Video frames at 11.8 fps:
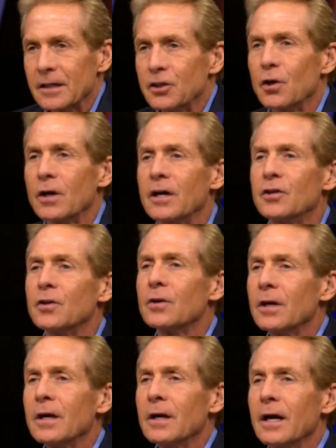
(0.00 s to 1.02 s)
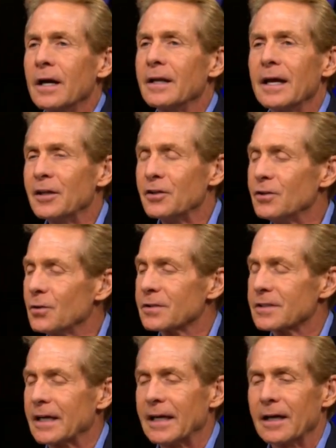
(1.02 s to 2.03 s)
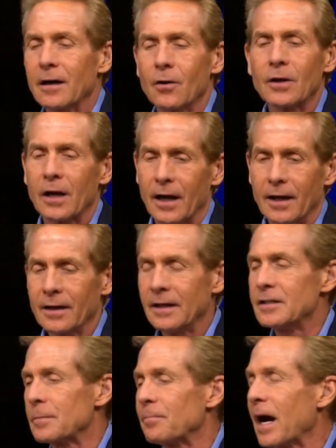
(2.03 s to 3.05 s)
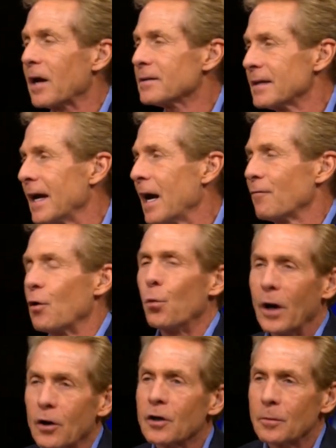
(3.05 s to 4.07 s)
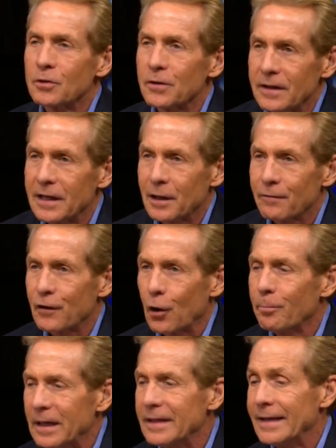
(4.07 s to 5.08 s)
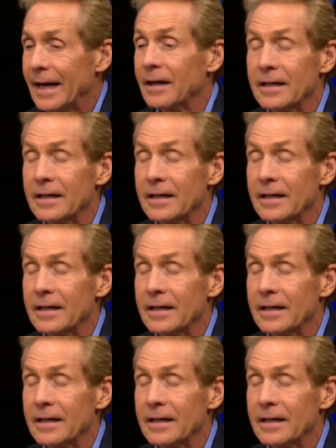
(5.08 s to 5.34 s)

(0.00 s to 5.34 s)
confident young man. And, and you'll say, okay, he's about to have a welcome to the N F L beatdown.